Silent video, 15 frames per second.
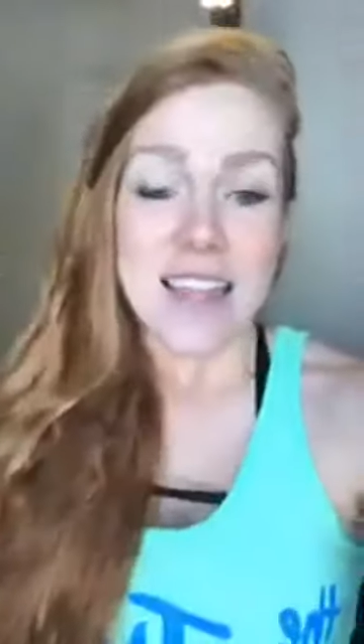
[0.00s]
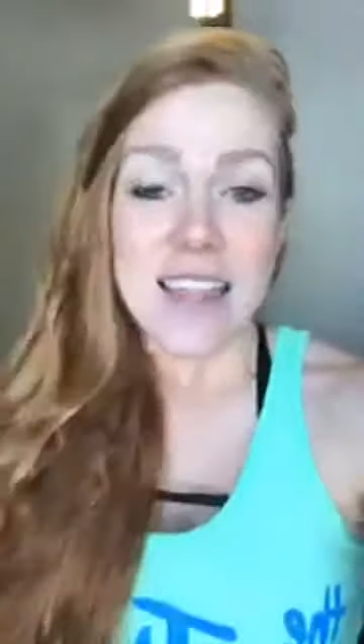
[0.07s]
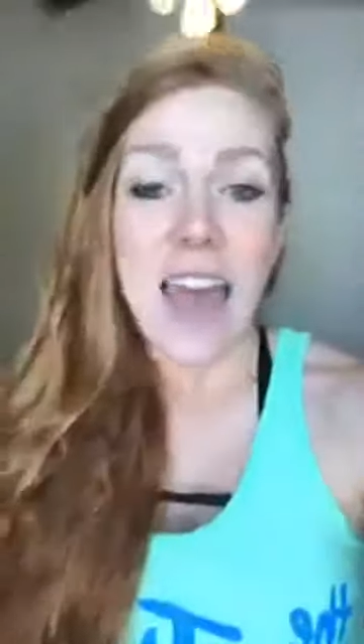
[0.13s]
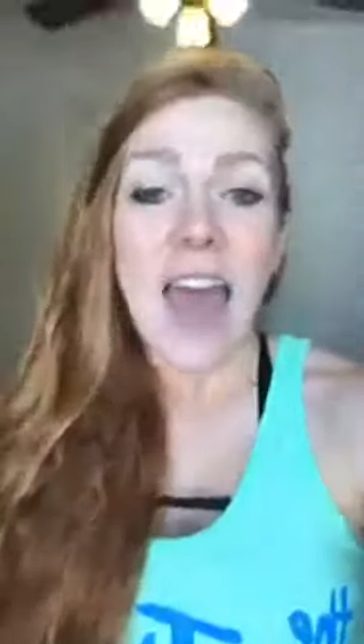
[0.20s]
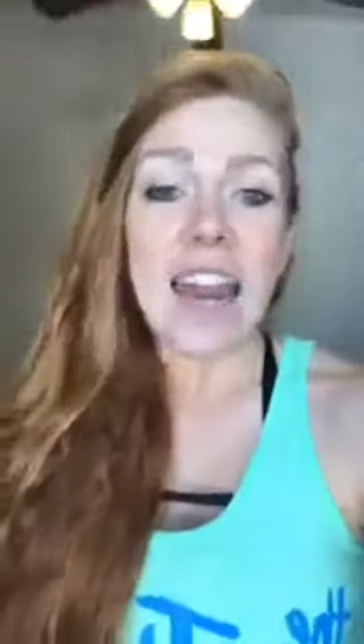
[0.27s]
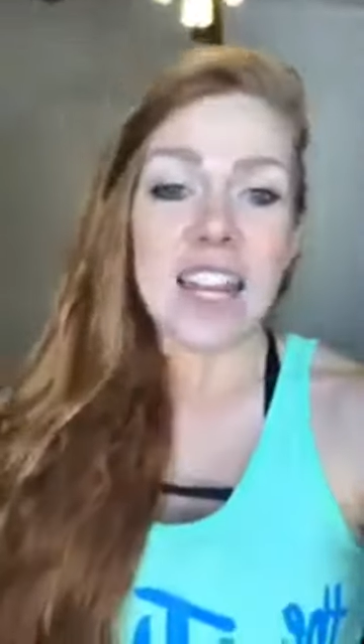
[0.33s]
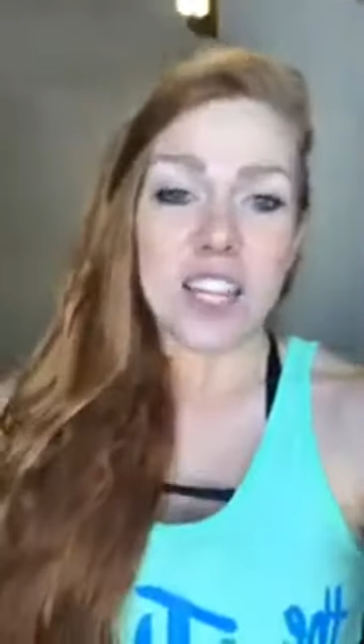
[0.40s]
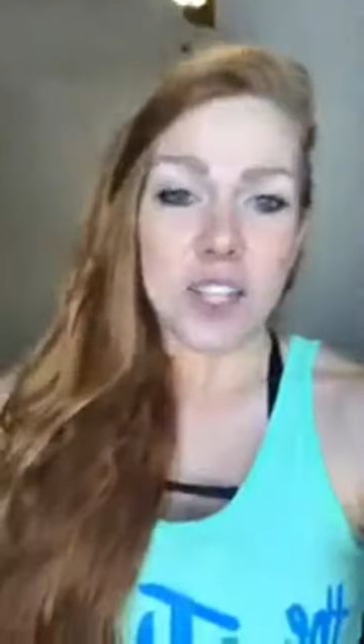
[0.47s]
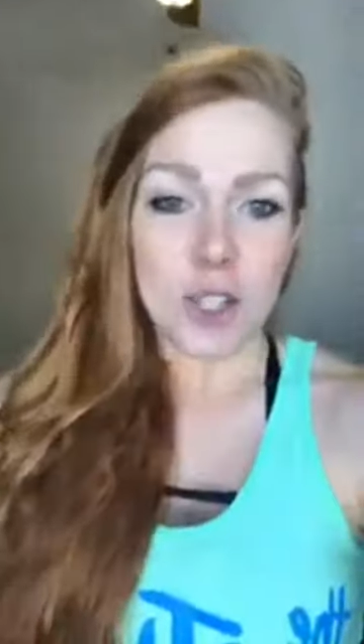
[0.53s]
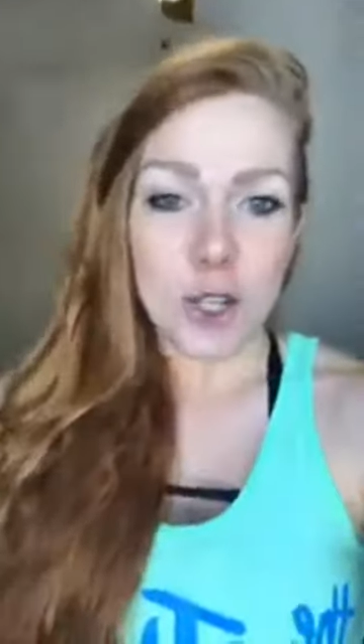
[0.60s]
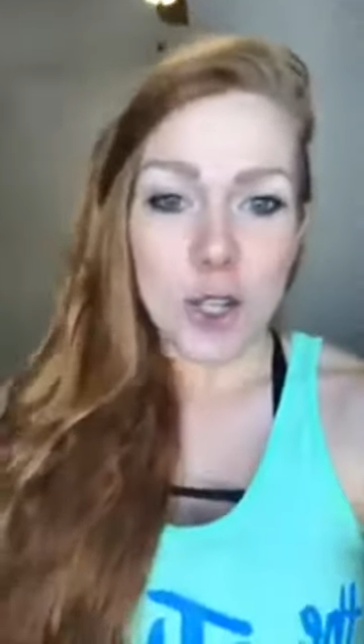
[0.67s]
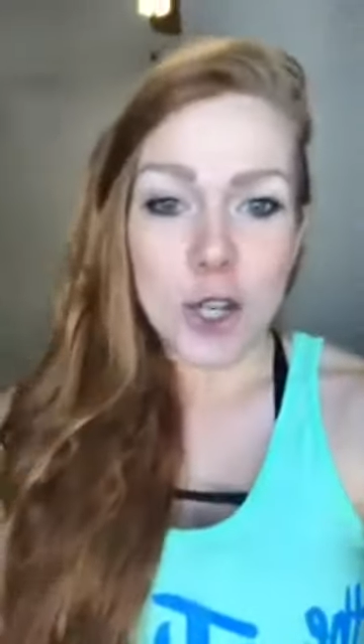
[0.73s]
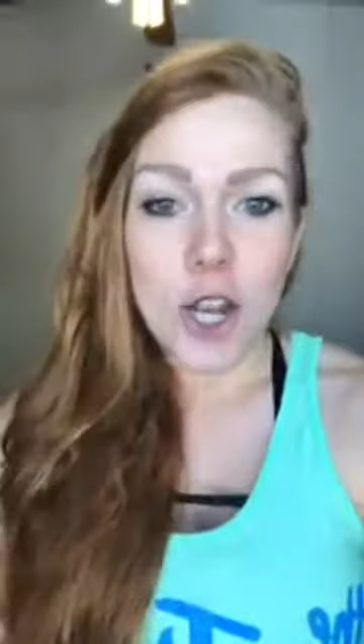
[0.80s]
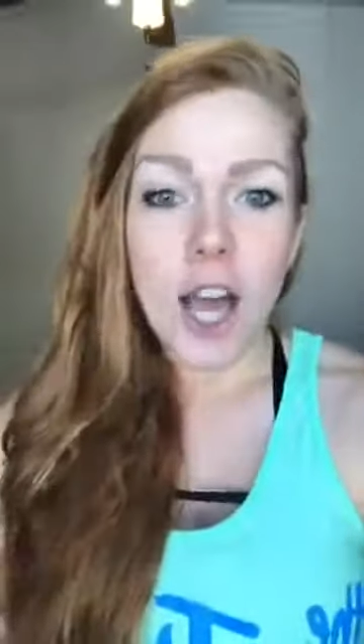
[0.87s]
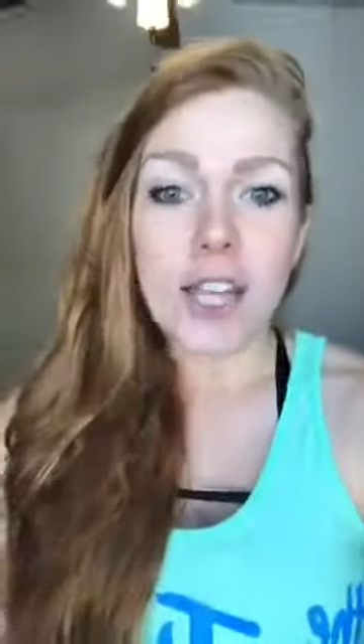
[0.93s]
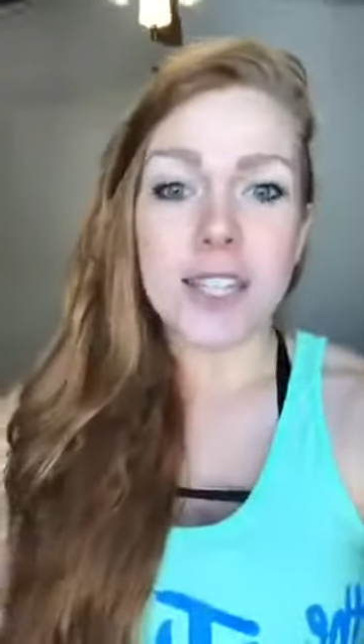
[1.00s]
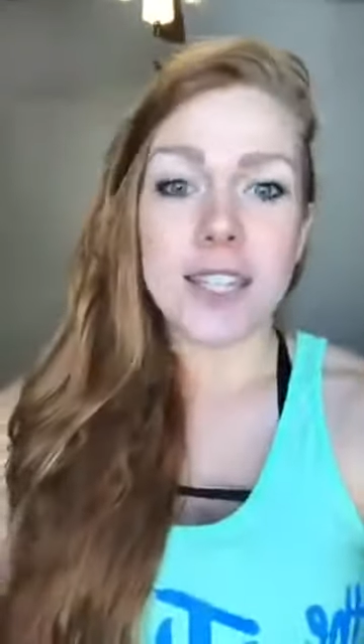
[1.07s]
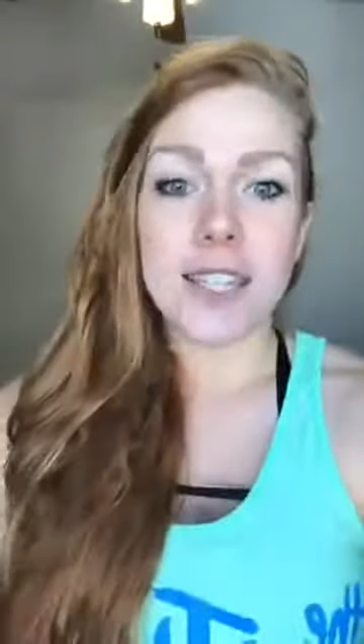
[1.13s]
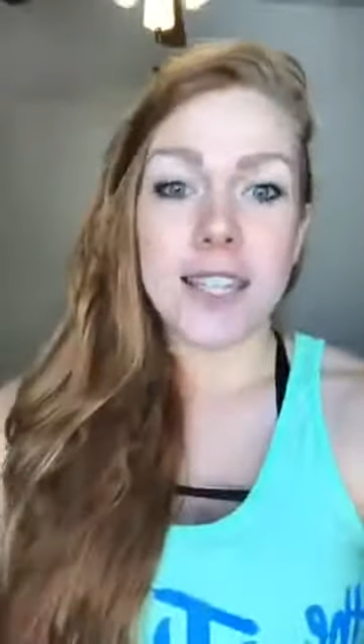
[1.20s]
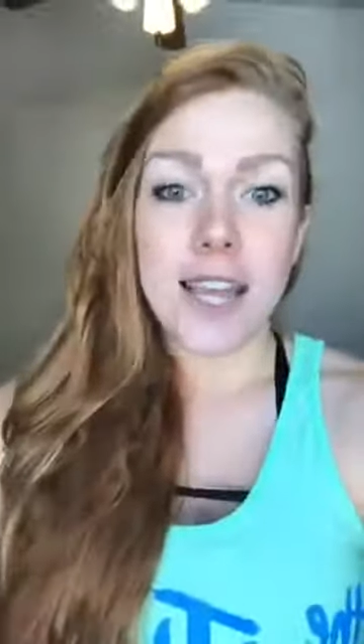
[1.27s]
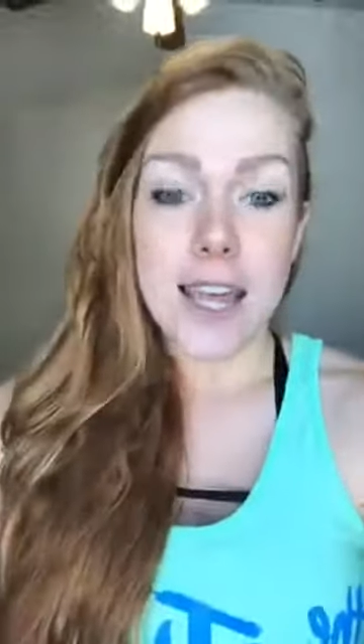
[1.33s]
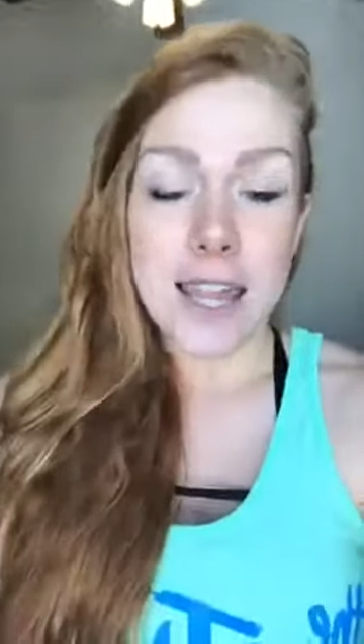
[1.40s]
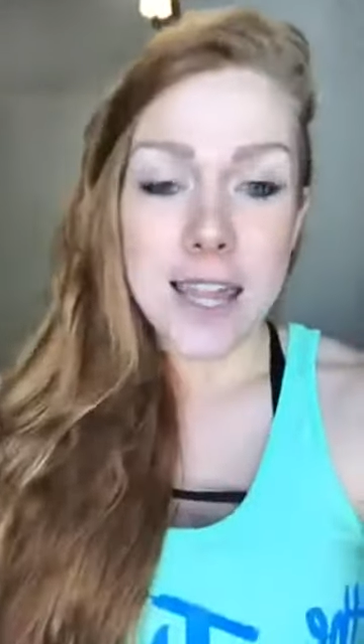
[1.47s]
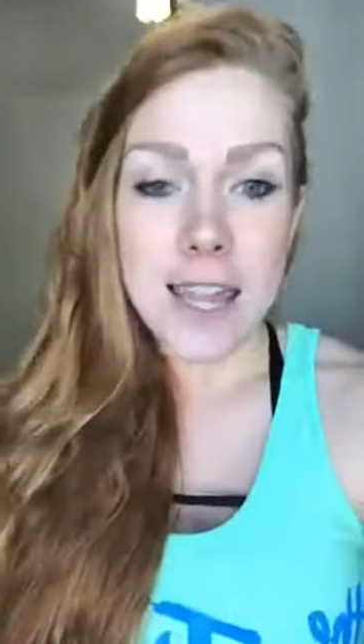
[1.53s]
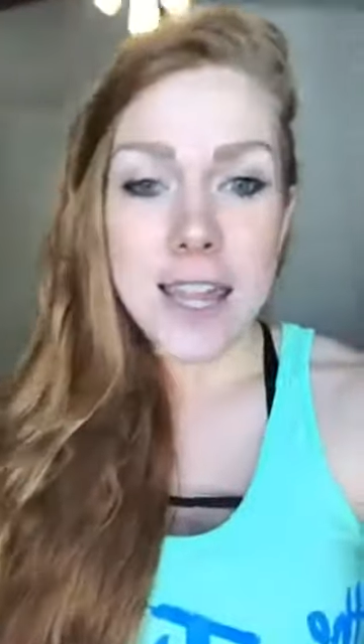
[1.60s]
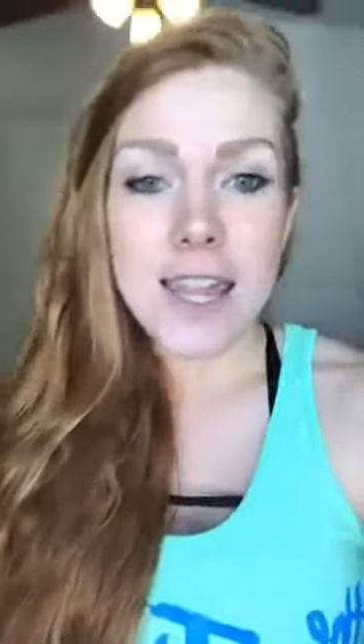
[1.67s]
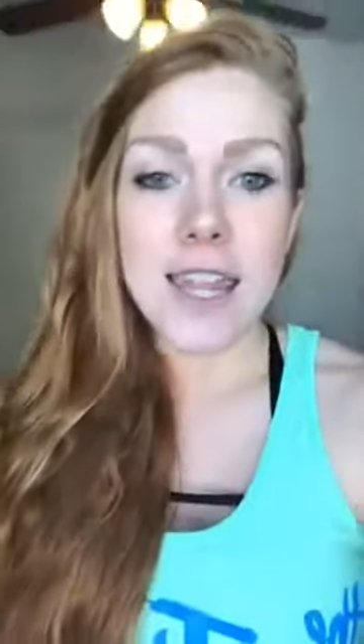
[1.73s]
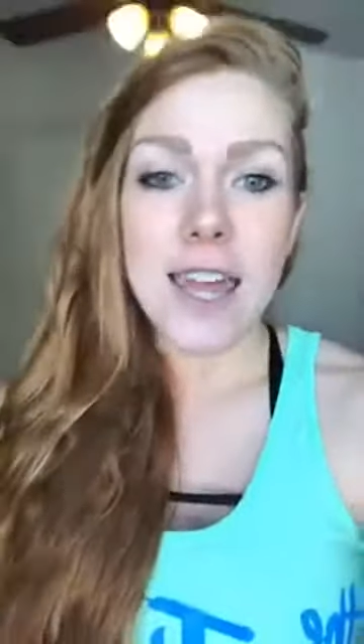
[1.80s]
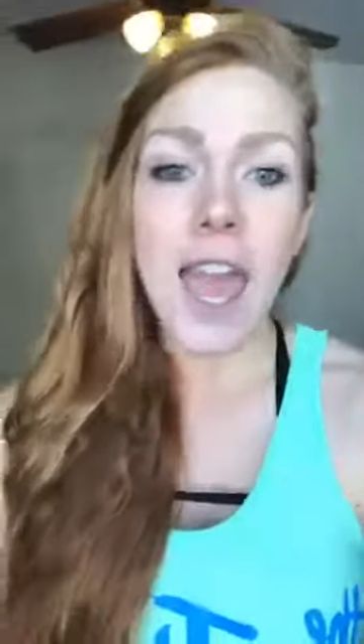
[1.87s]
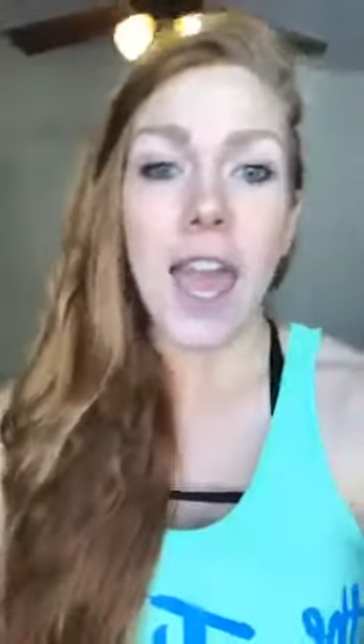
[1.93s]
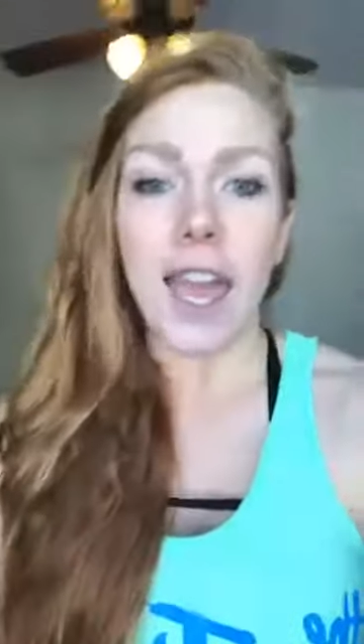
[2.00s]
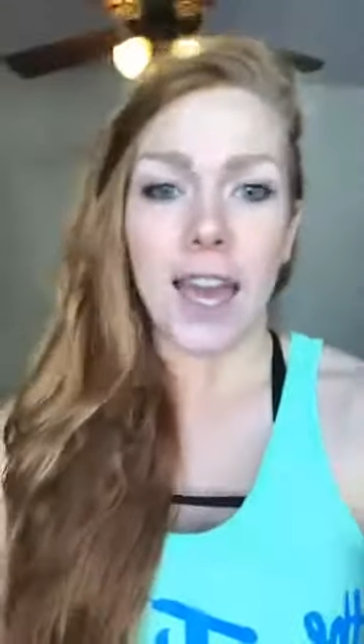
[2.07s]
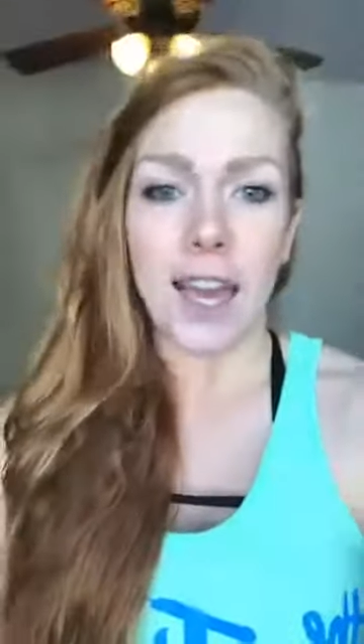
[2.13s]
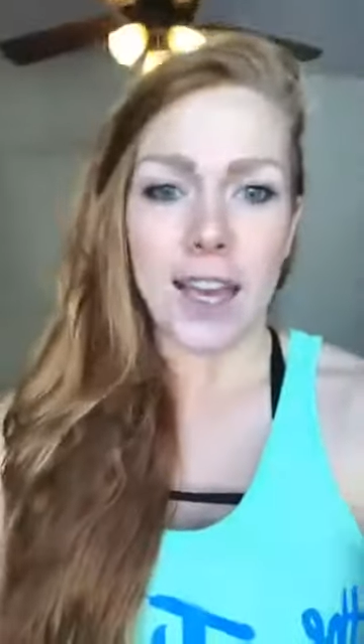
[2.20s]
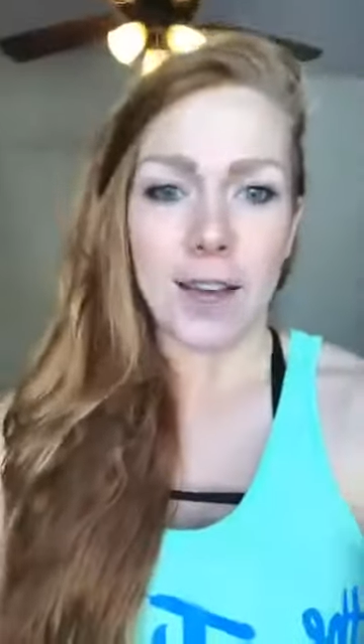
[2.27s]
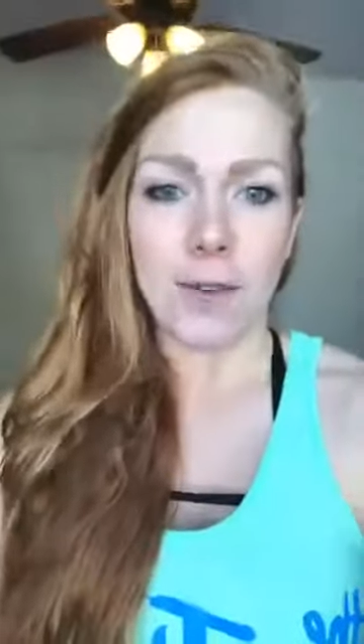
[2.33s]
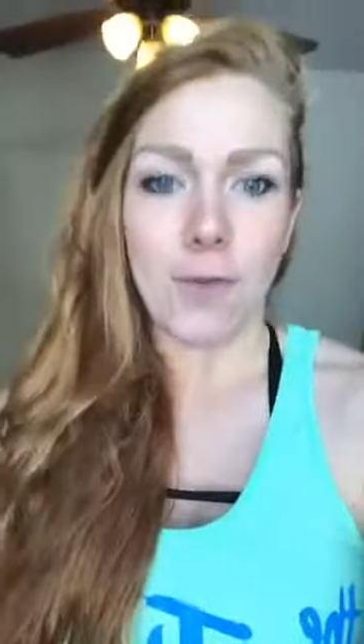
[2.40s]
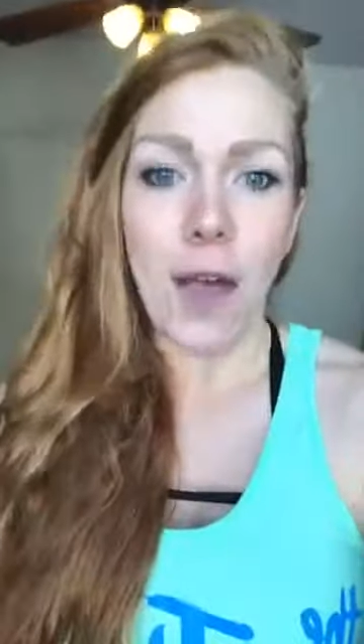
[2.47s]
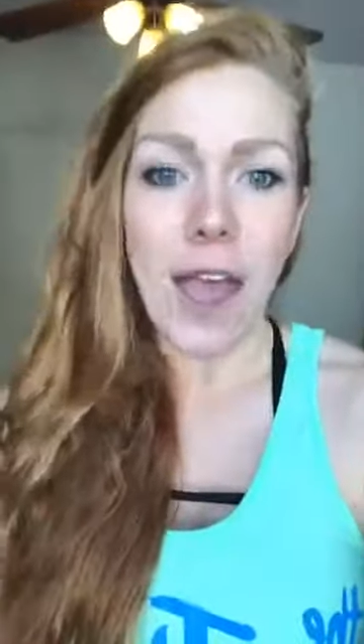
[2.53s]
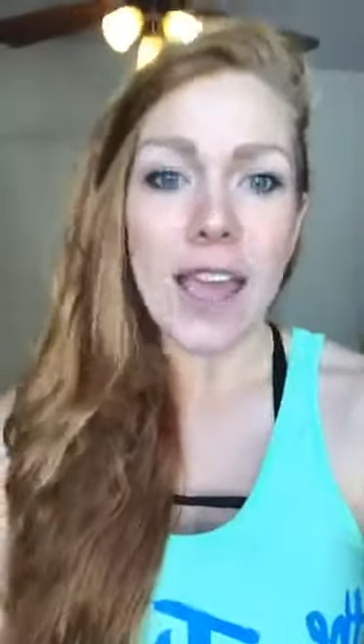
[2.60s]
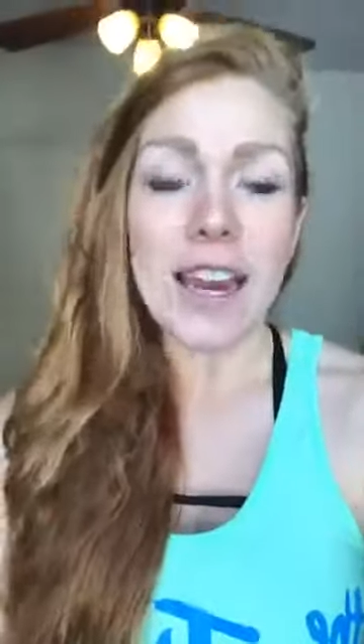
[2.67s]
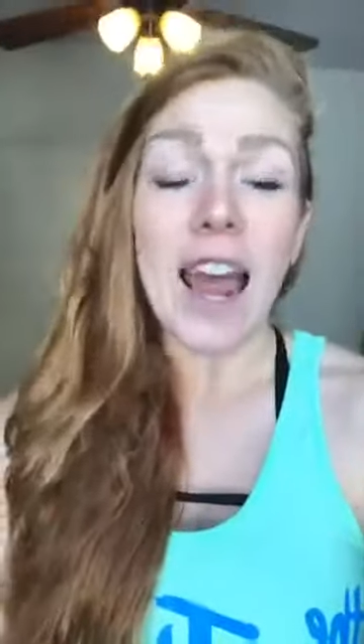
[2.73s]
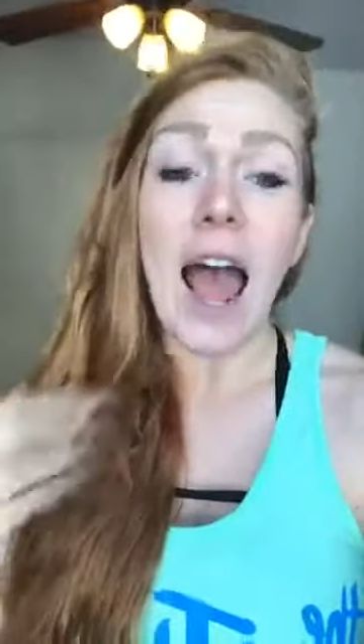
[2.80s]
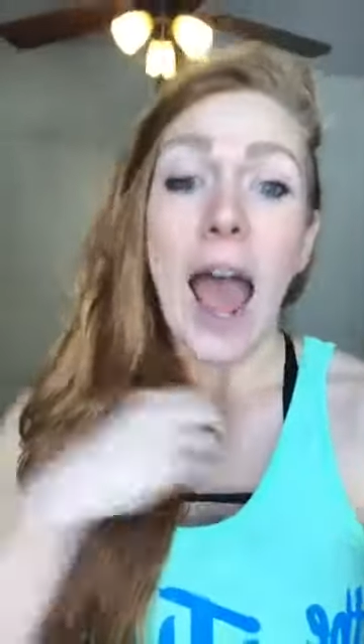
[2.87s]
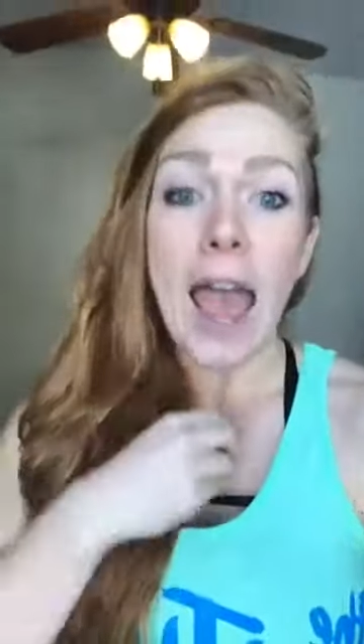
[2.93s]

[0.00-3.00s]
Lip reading: That is just the thing, right?